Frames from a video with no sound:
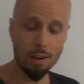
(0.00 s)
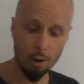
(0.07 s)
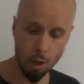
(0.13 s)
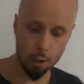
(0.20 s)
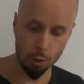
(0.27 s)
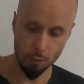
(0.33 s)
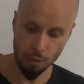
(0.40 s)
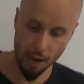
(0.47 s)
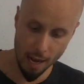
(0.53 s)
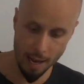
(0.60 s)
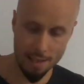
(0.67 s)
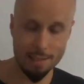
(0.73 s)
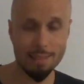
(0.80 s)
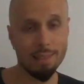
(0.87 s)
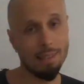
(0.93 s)
a lot of
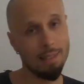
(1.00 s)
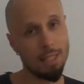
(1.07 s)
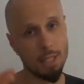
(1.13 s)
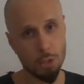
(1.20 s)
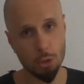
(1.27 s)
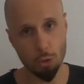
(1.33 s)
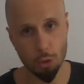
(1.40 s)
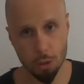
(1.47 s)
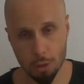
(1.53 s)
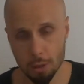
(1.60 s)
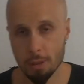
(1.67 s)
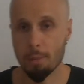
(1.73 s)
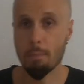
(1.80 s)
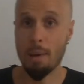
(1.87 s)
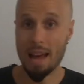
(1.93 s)
ice. Let's do it
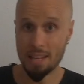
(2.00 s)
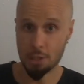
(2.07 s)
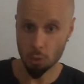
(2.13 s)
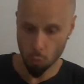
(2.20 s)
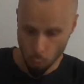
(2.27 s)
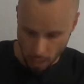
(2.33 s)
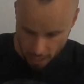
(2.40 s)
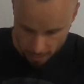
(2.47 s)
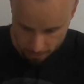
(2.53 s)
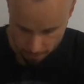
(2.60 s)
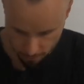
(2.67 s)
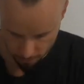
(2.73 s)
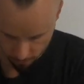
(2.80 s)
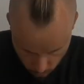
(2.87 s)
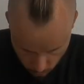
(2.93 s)
magic
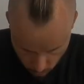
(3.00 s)
way.